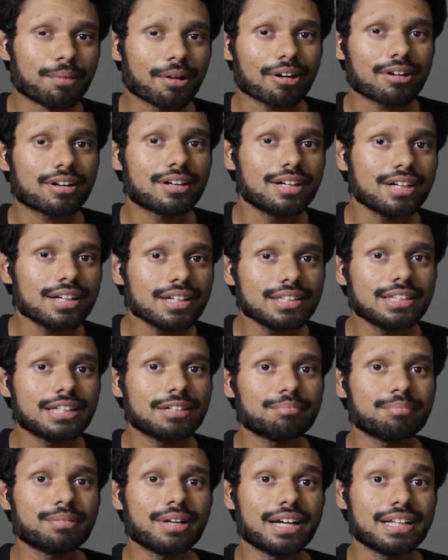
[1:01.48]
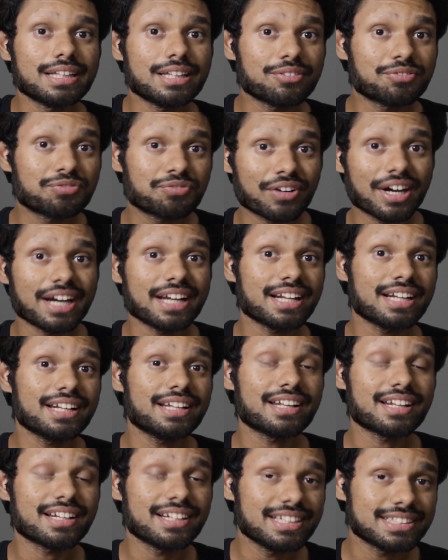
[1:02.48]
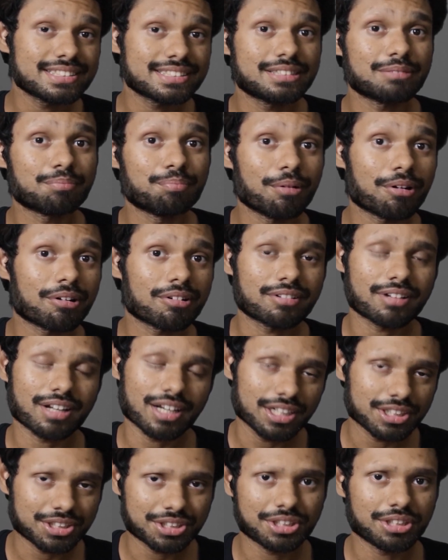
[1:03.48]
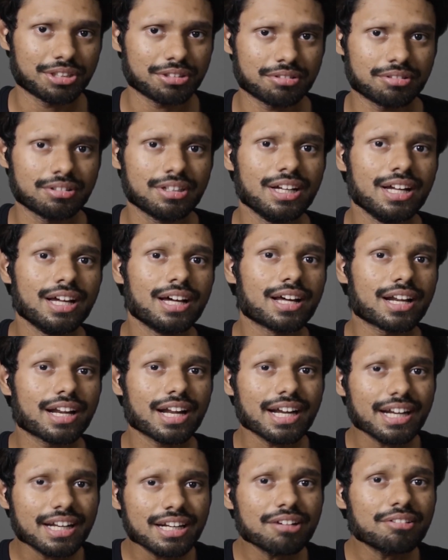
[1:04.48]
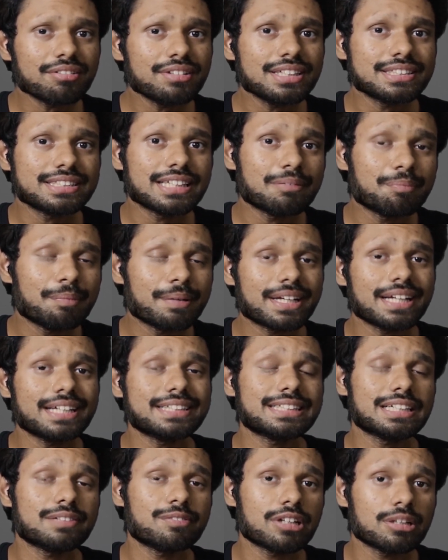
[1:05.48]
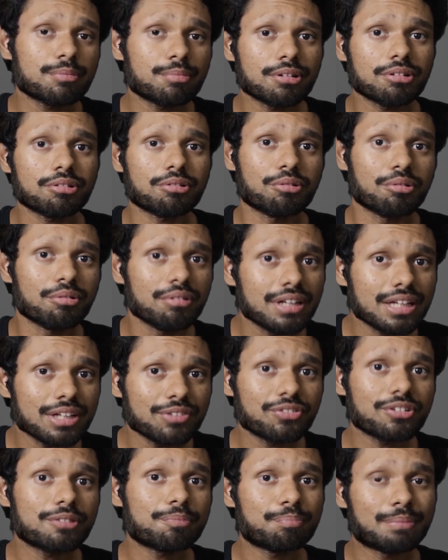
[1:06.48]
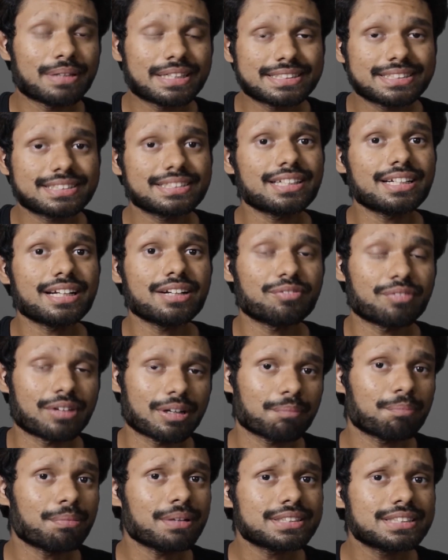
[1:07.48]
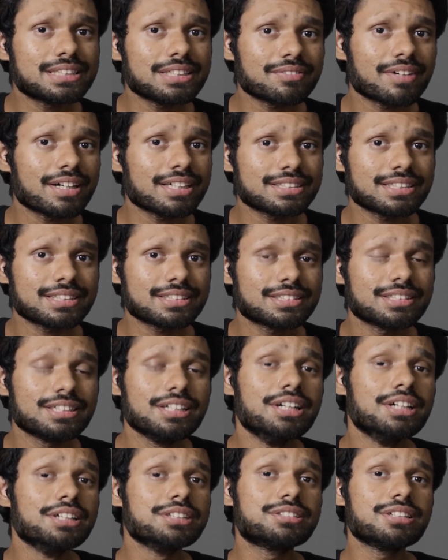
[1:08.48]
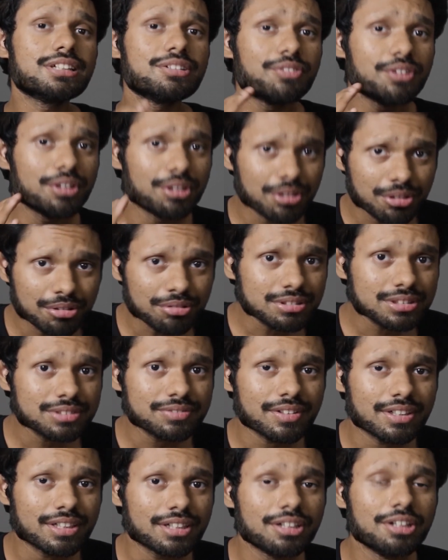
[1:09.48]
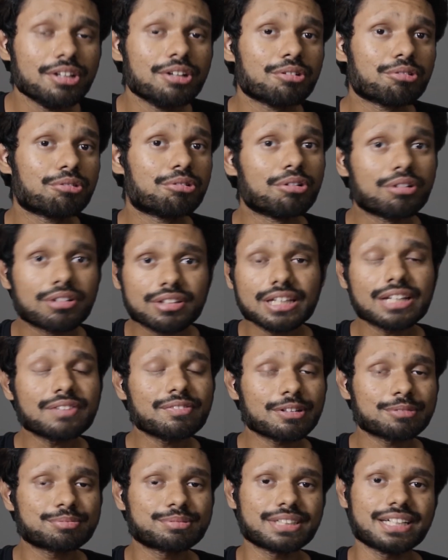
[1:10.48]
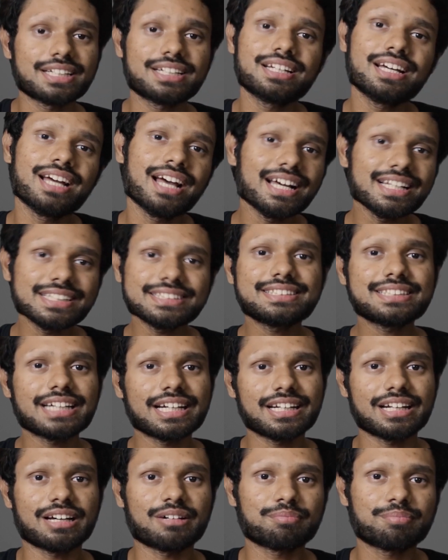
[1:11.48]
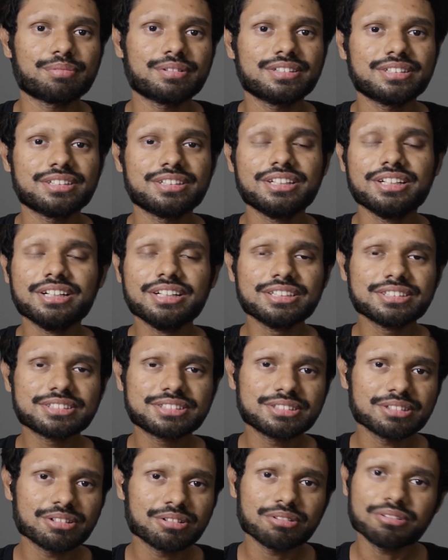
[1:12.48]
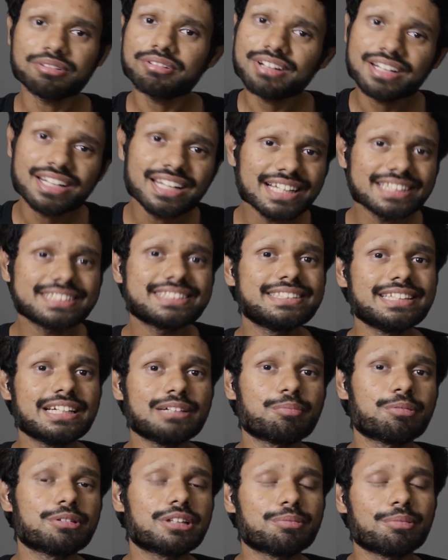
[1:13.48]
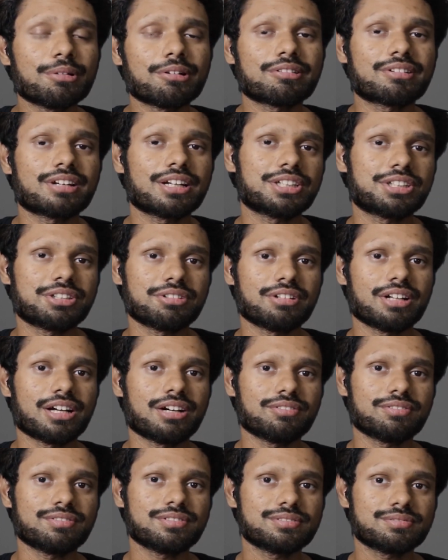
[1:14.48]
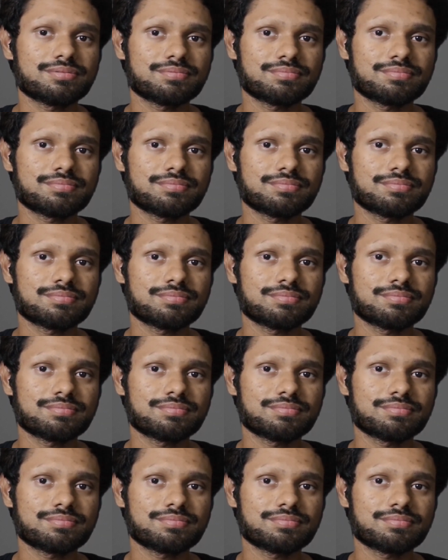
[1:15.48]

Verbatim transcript: Blloc heard them and they finally released the Blloc Ratio. Right now, this APK is available only for Pixel and OnePlus devices, so if you use one, go to their website and sign up. So let's see about the Blloc Ratio now.